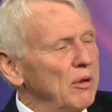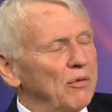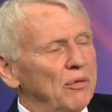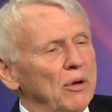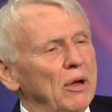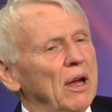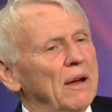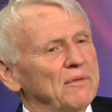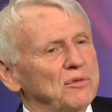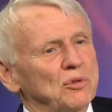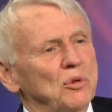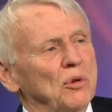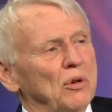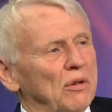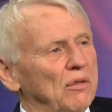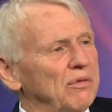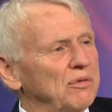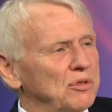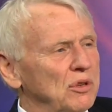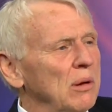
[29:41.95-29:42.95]
I mean, if we have
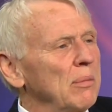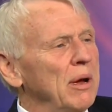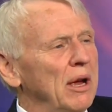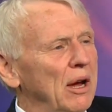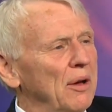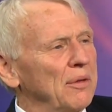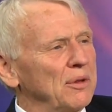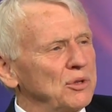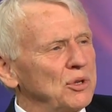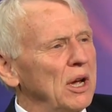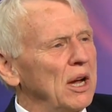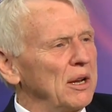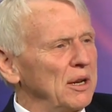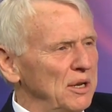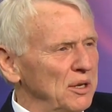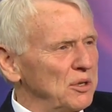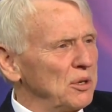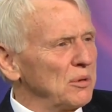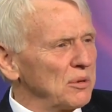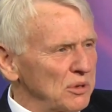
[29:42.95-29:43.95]
sort of somehow the
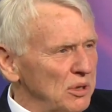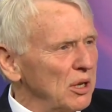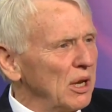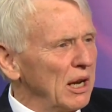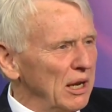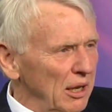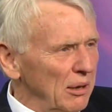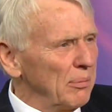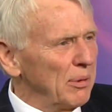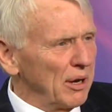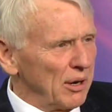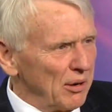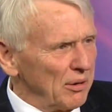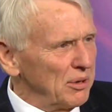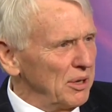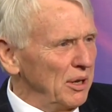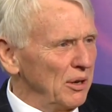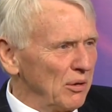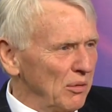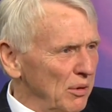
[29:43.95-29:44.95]
Chinese do a slightly
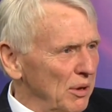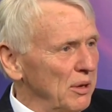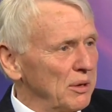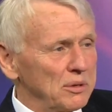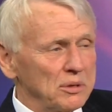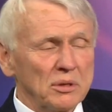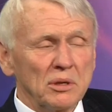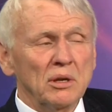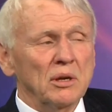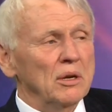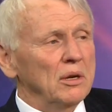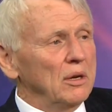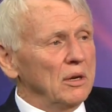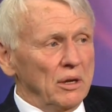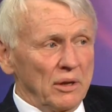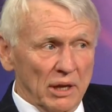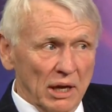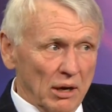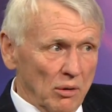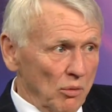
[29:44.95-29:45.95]
better deal with us,
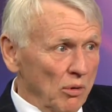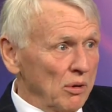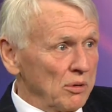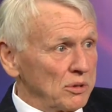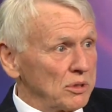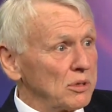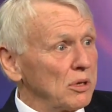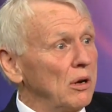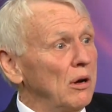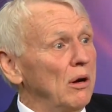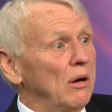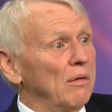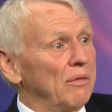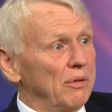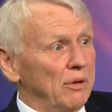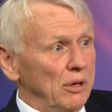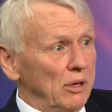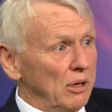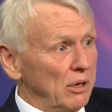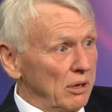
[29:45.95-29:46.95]
that won't
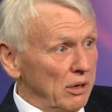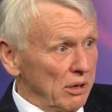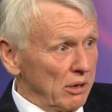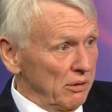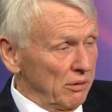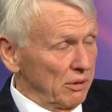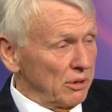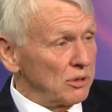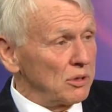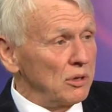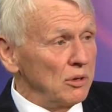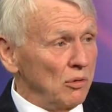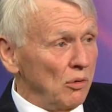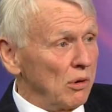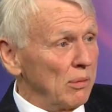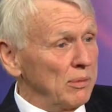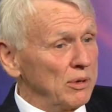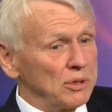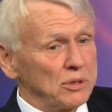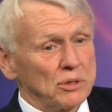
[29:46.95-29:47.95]
solve this
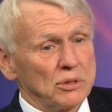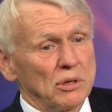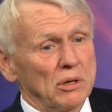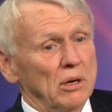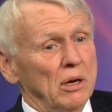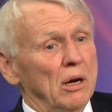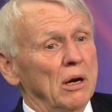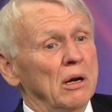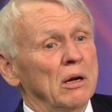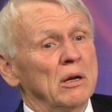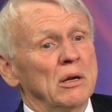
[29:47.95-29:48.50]
enormous